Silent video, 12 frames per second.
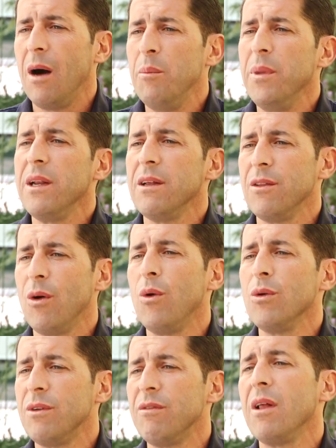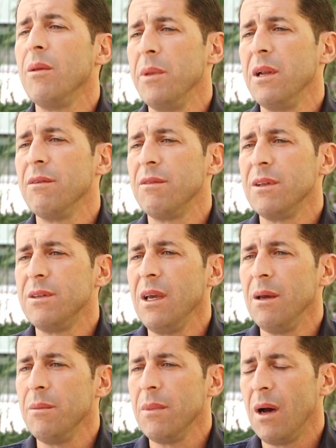been in the whole development of the
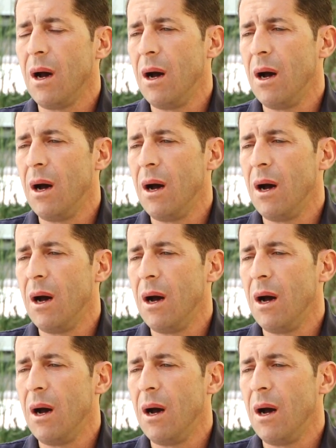team.